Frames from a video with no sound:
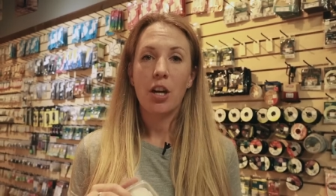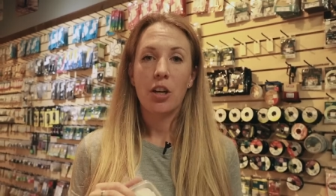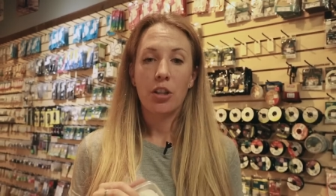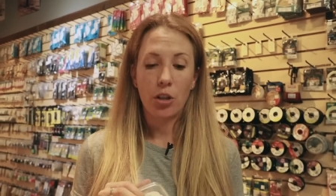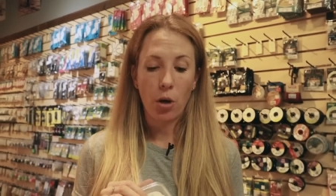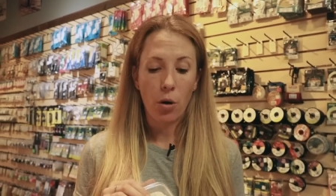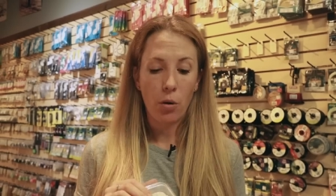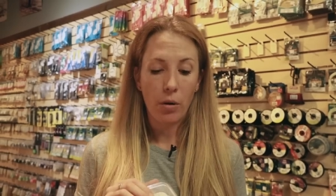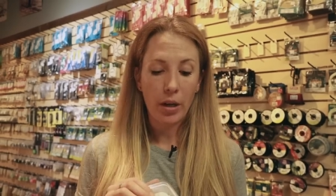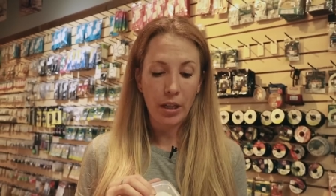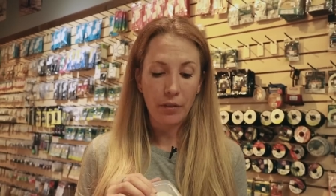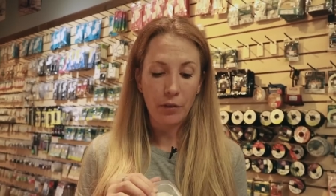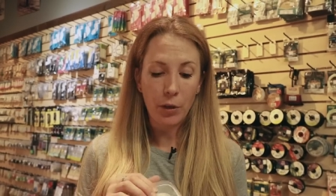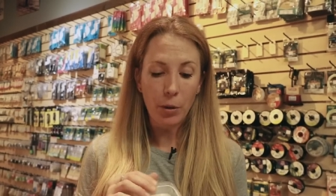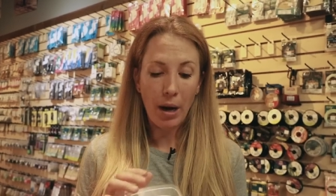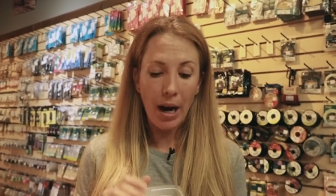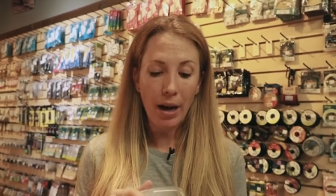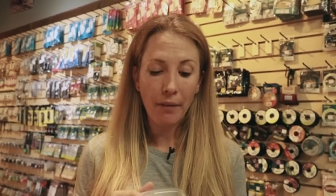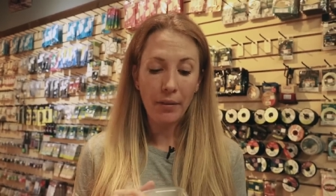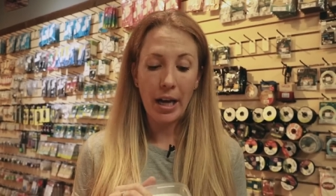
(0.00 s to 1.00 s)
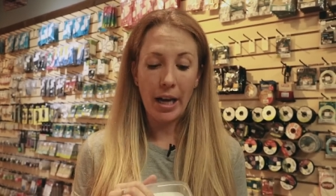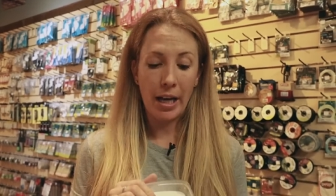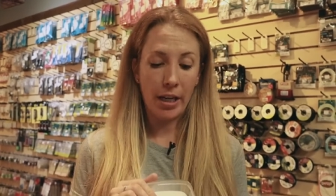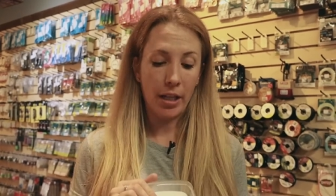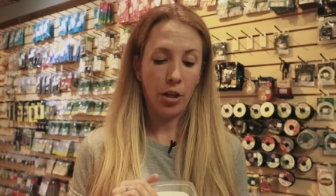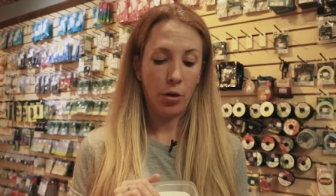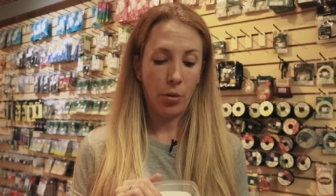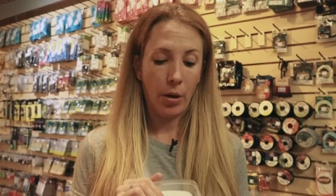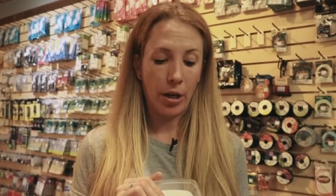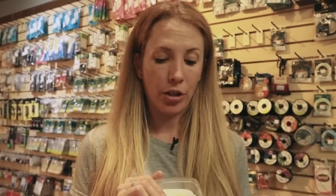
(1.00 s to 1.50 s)
So if you have
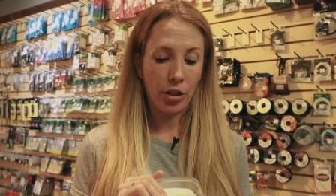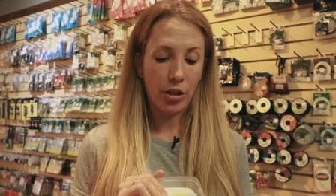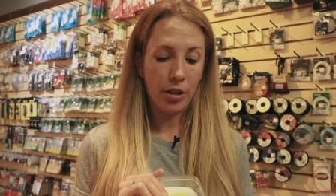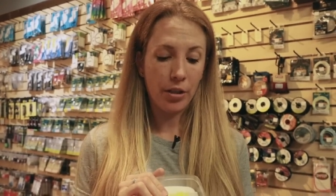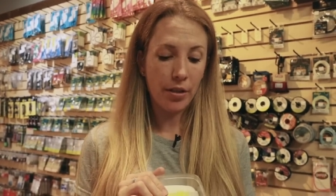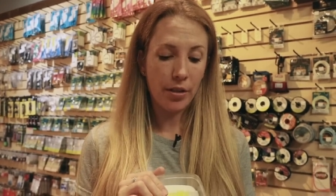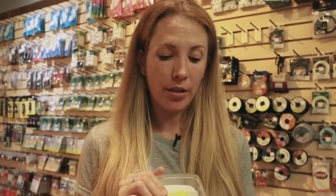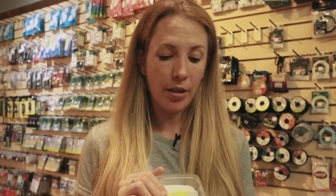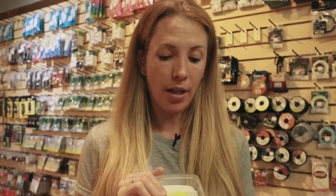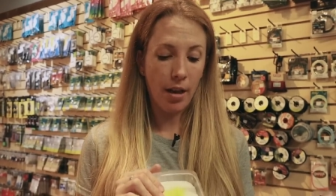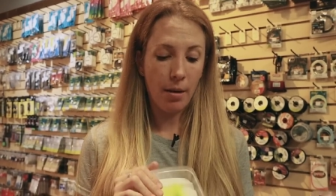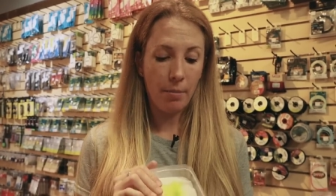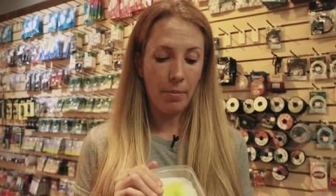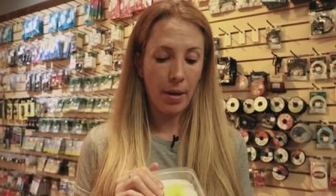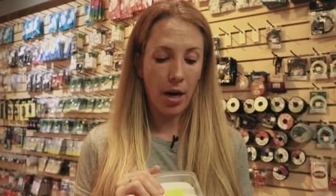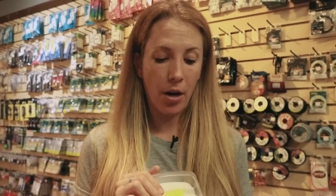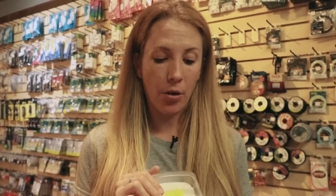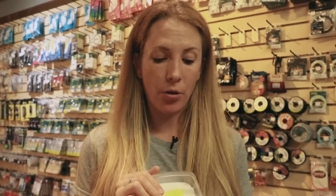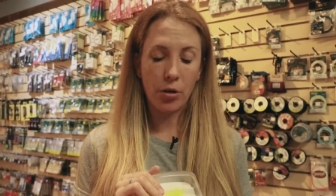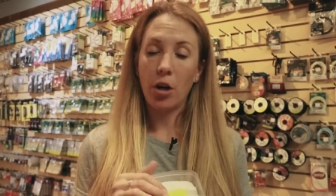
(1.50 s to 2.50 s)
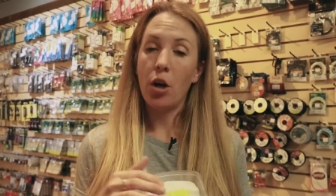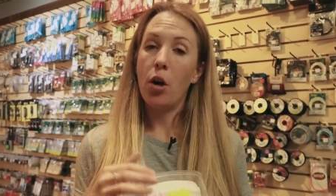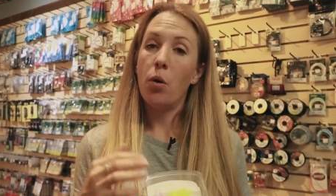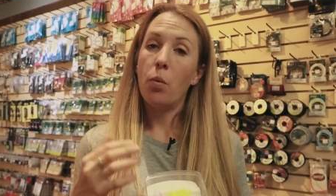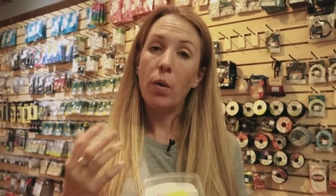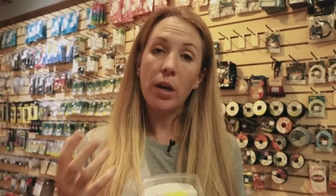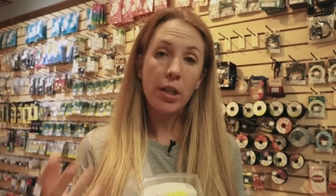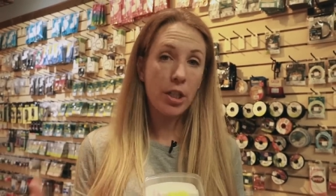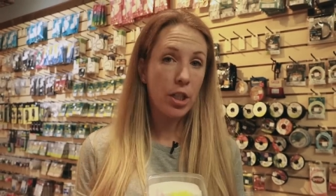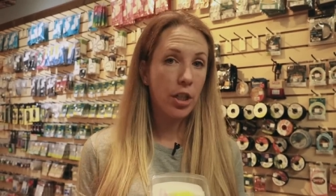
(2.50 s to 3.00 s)
any questions about
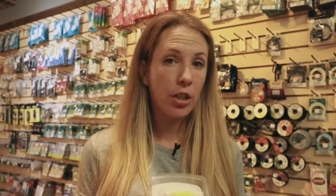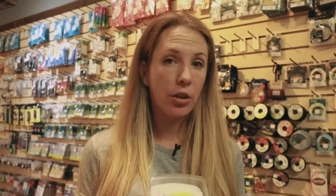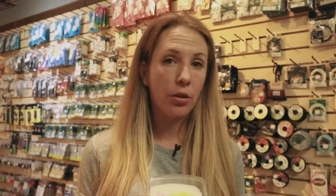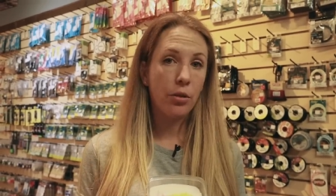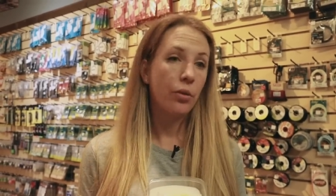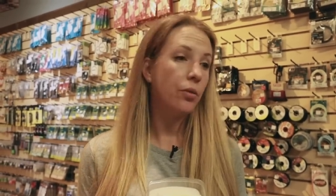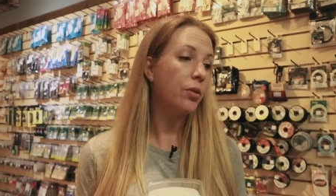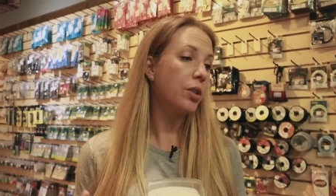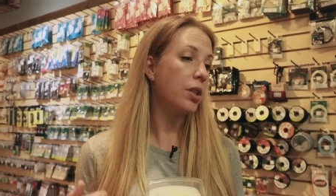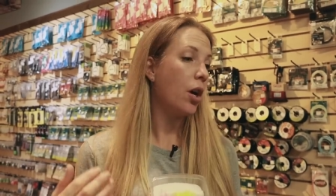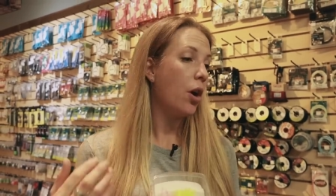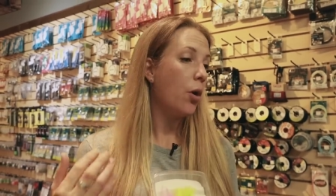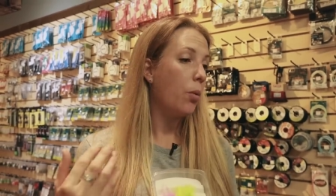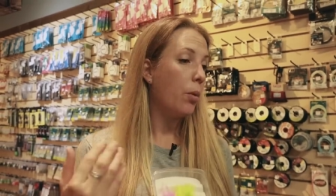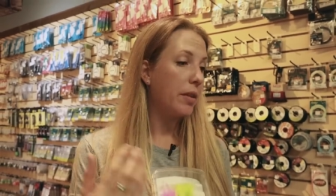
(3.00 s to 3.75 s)
what to use,